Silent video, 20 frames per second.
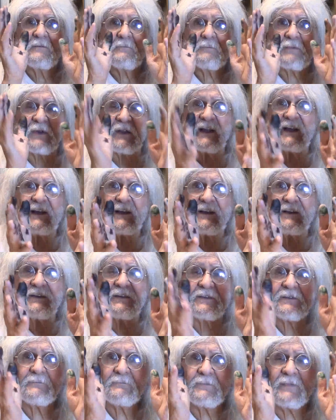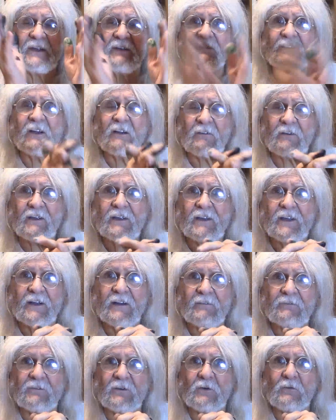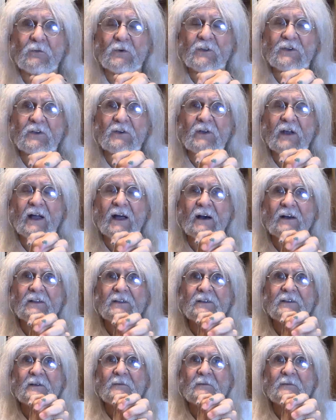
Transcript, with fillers: please be very careful when you're out and